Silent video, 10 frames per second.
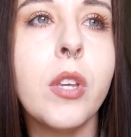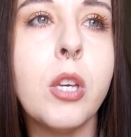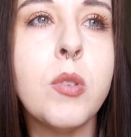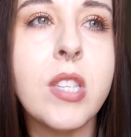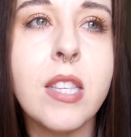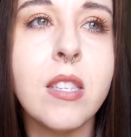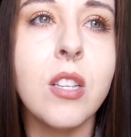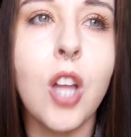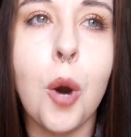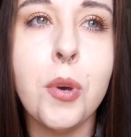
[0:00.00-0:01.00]
You see this a
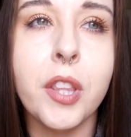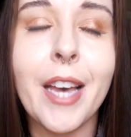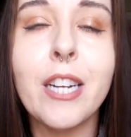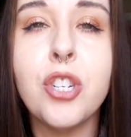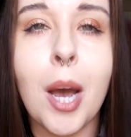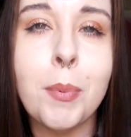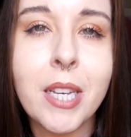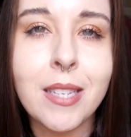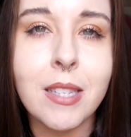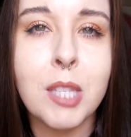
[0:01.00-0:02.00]
lot with like
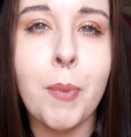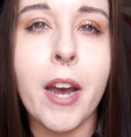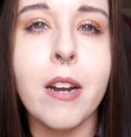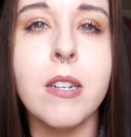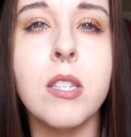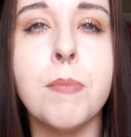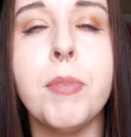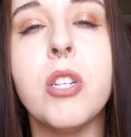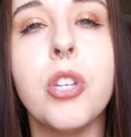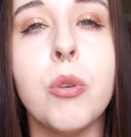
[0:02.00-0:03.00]
Japanese inspired
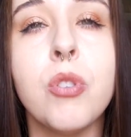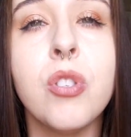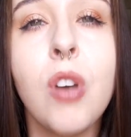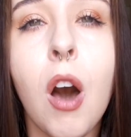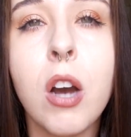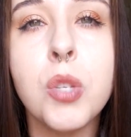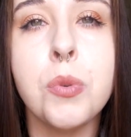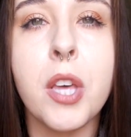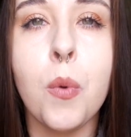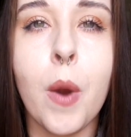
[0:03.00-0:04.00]
split toe socks,
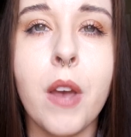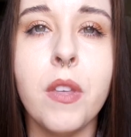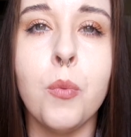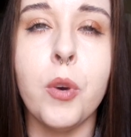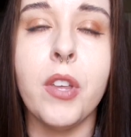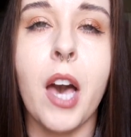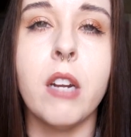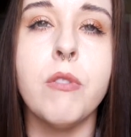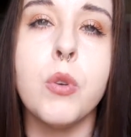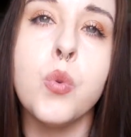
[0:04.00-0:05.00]
where they wear them with kind
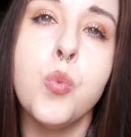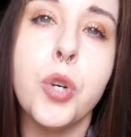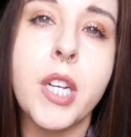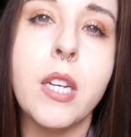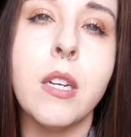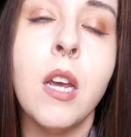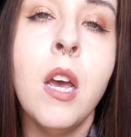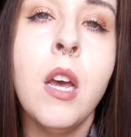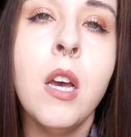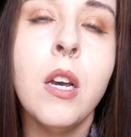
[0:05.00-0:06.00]
of those wooden,
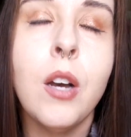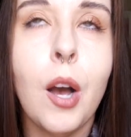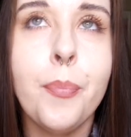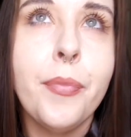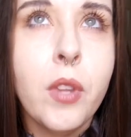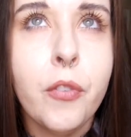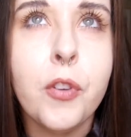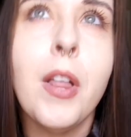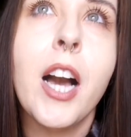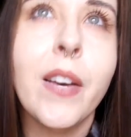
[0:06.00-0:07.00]

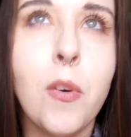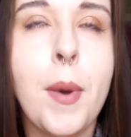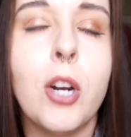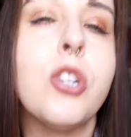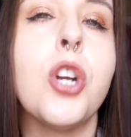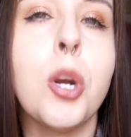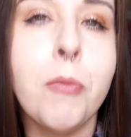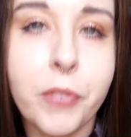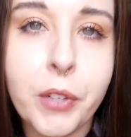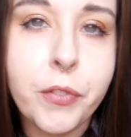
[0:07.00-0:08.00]
for lack of a better term,
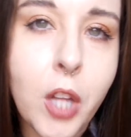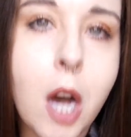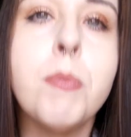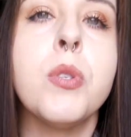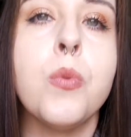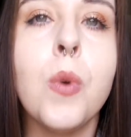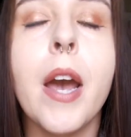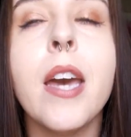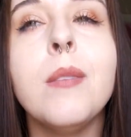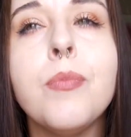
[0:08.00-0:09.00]
flip-flops,
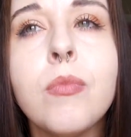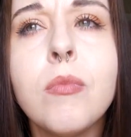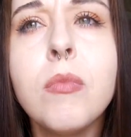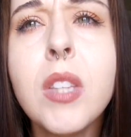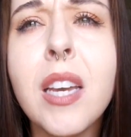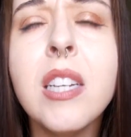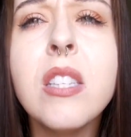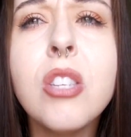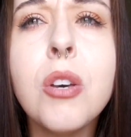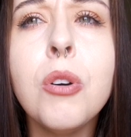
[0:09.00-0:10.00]
right?
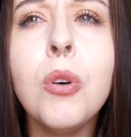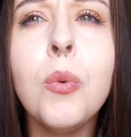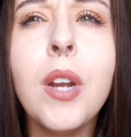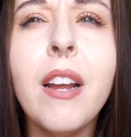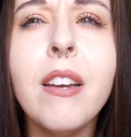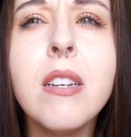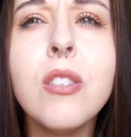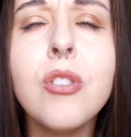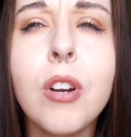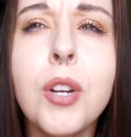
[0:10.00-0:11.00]
And so when I
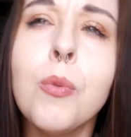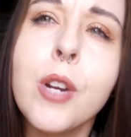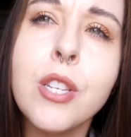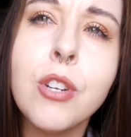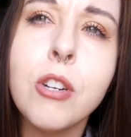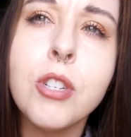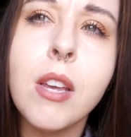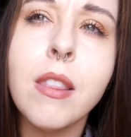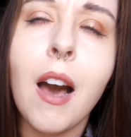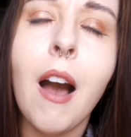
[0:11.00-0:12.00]
started
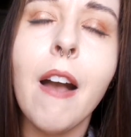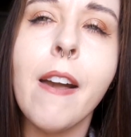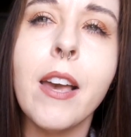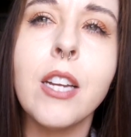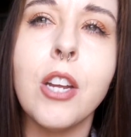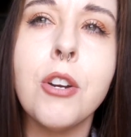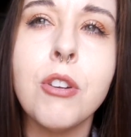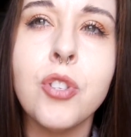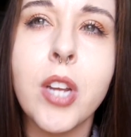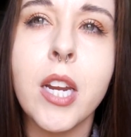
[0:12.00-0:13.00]
researching that and
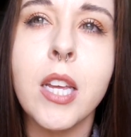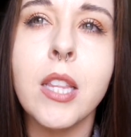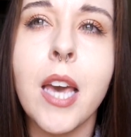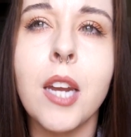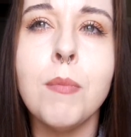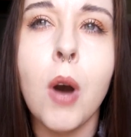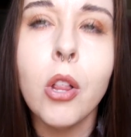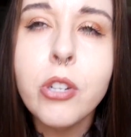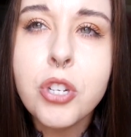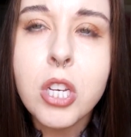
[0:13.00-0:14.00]
understanding the
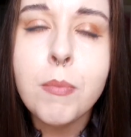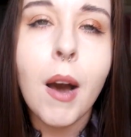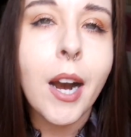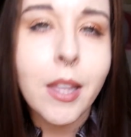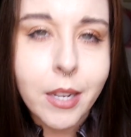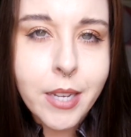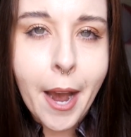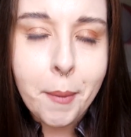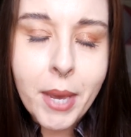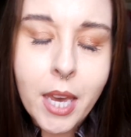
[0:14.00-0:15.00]
etymology behind the
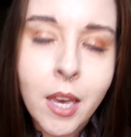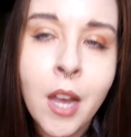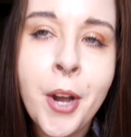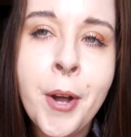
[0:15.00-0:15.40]
Tabi,